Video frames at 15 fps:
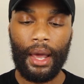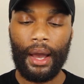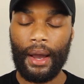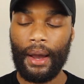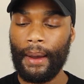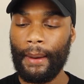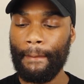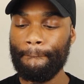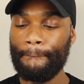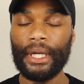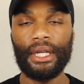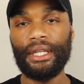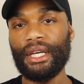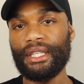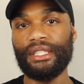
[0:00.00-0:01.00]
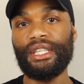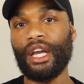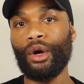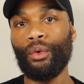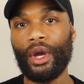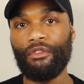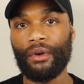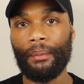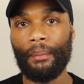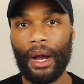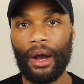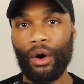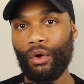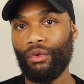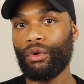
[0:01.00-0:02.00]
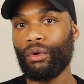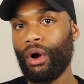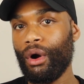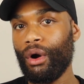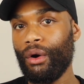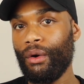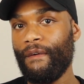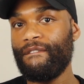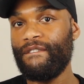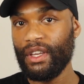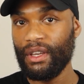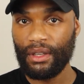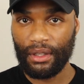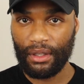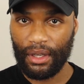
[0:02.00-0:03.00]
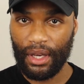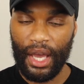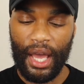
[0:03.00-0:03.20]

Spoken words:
But it doesn't take away from my overall fit.